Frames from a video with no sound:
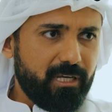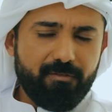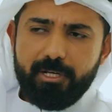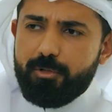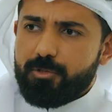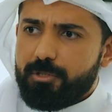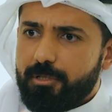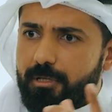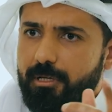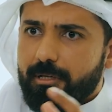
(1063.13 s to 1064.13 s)
We even
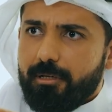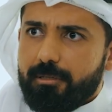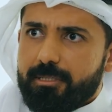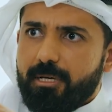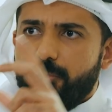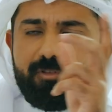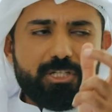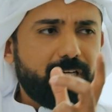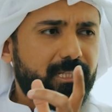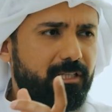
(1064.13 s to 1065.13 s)
used some of the
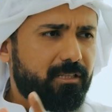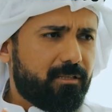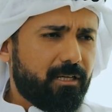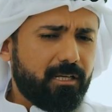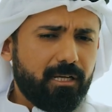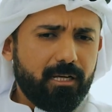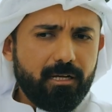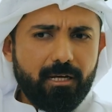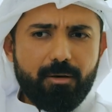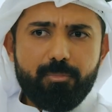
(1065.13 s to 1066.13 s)
shaded
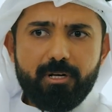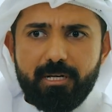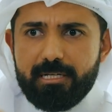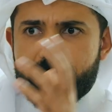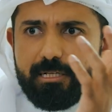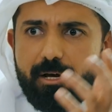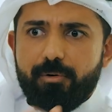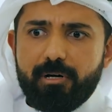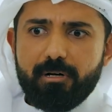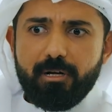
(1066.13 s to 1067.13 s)
umbrellas in
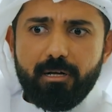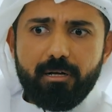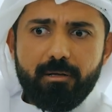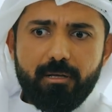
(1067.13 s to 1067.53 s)
our